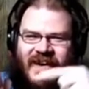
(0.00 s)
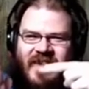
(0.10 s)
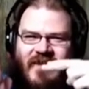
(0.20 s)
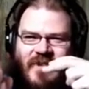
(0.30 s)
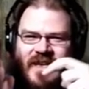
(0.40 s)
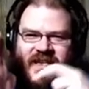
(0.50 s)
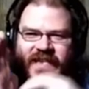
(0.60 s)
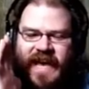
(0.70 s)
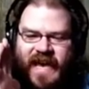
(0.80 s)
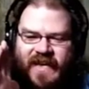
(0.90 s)
been
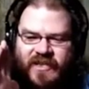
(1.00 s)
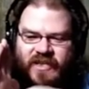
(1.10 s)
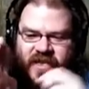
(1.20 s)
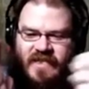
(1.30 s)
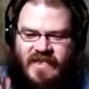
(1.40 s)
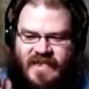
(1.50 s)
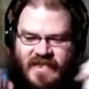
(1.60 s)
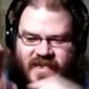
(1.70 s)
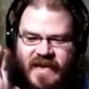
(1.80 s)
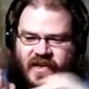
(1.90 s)
attached and
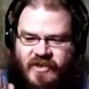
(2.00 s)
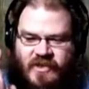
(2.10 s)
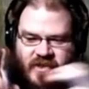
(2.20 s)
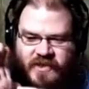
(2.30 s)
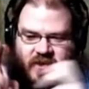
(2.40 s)
deattached so